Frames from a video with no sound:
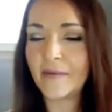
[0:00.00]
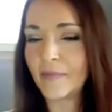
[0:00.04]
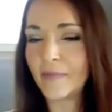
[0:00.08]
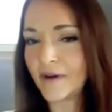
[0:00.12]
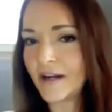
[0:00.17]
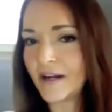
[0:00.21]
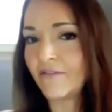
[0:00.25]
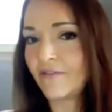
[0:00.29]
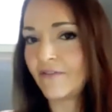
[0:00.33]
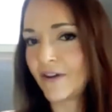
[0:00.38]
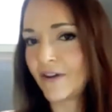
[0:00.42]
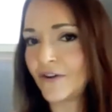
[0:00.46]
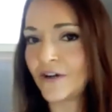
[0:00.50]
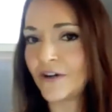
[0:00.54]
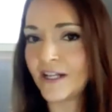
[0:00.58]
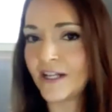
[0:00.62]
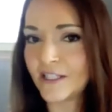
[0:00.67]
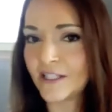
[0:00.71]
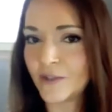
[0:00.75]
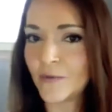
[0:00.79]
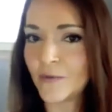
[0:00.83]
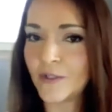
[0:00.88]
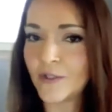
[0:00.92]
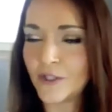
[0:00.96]
but I figured I'd
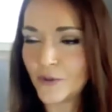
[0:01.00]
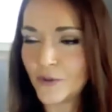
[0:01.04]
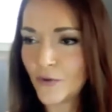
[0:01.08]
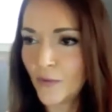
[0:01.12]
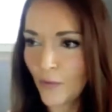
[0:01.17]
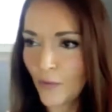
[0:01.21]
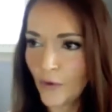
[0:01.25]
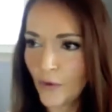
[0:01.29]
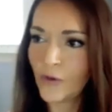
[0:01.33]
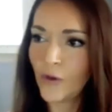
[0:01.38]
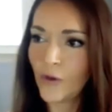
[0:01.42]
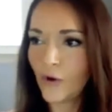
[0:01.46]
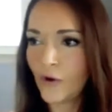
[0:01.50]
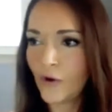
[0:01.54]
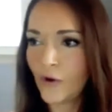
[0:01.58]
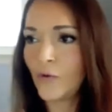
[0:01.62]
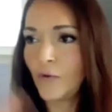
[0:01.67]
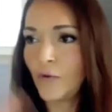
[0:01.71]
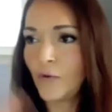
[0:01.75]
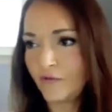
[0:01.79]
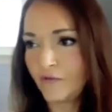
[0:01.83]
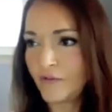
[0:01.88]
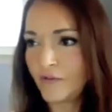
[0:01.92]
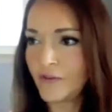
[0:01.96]
switch to a more local
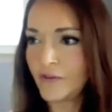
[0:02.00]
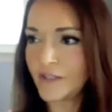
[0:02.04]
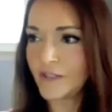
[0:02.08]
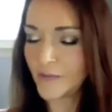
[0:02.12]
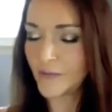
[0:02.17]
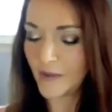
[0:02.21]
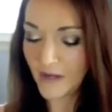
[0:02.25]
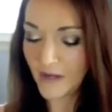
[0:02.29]
one for this one.